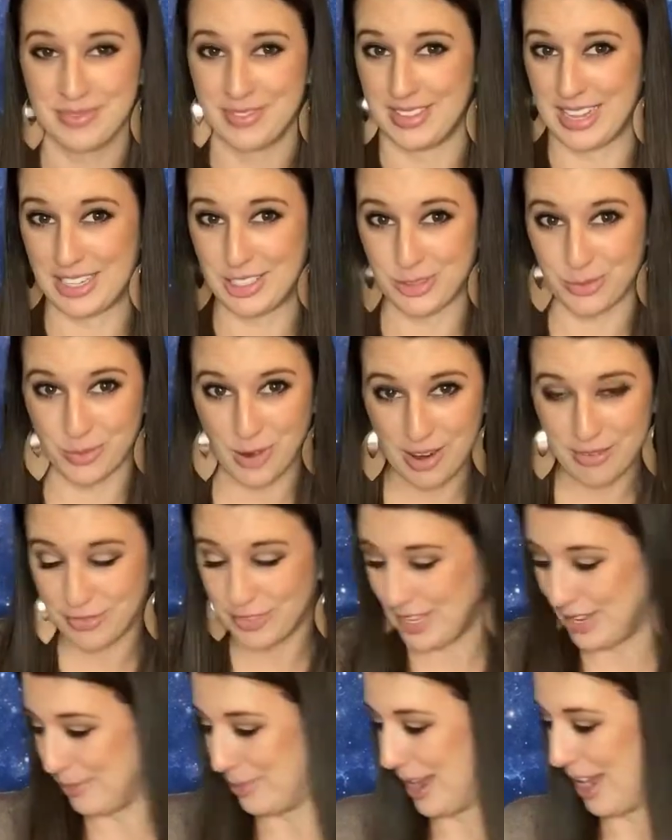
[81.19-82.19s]
That's
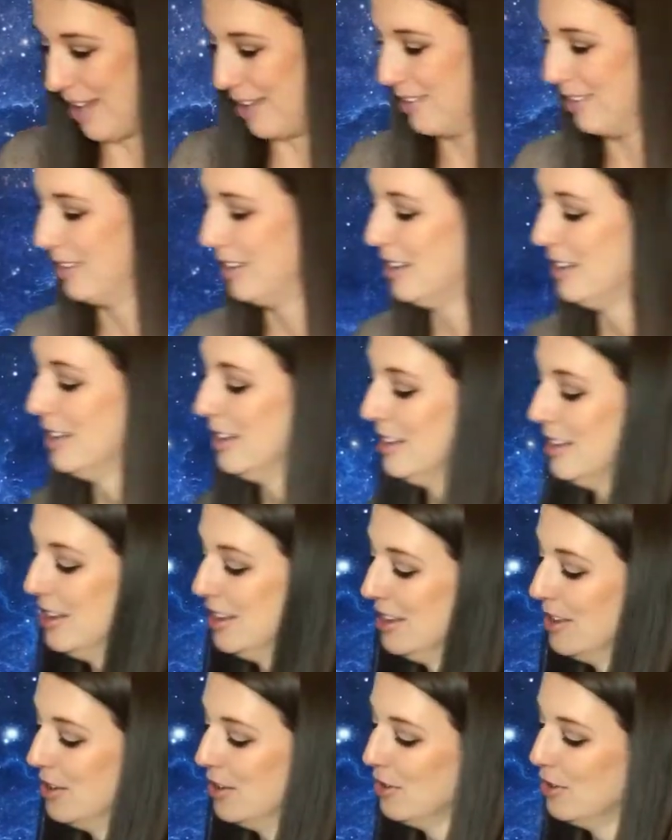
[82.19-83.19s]
roughly about
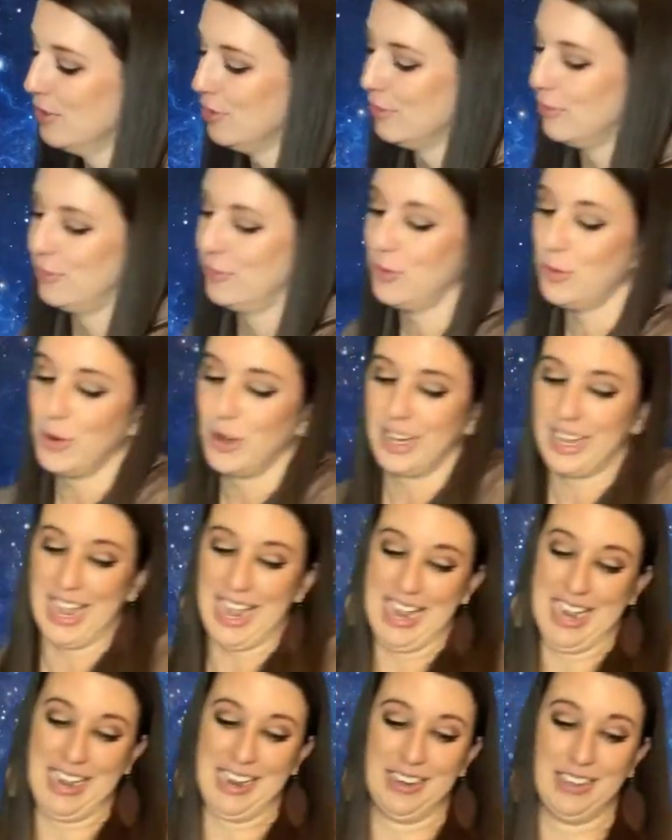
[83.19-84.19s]
4
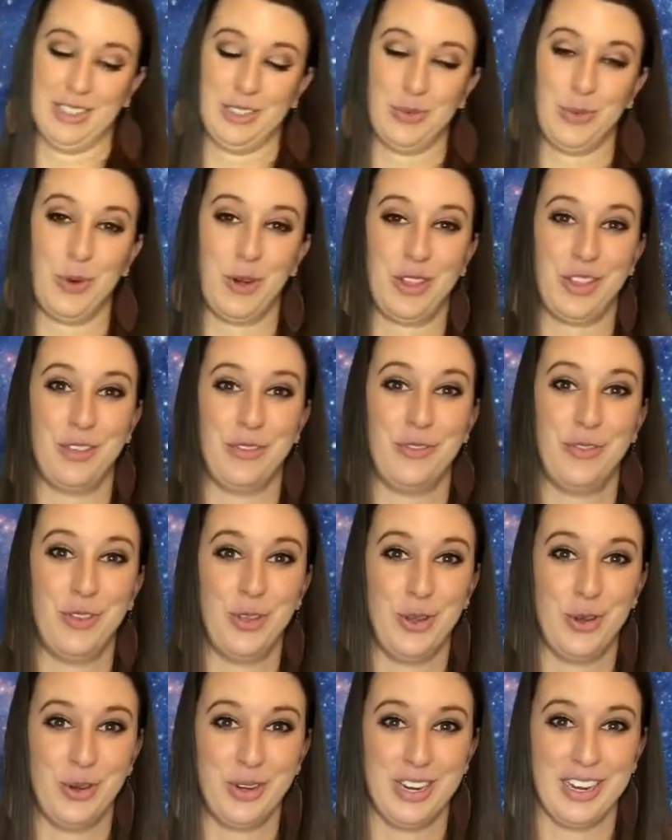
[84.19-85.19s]
cans worth of
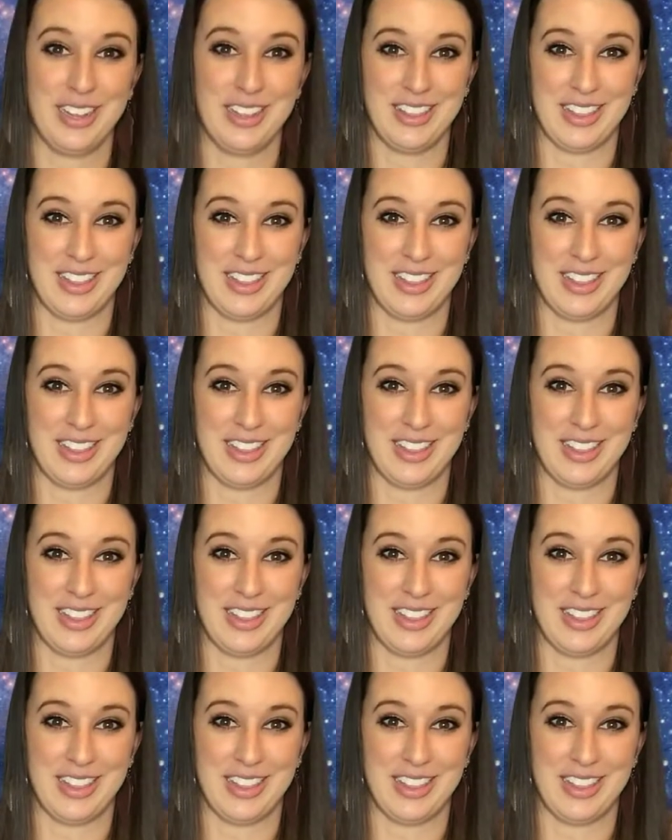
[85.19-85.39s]
food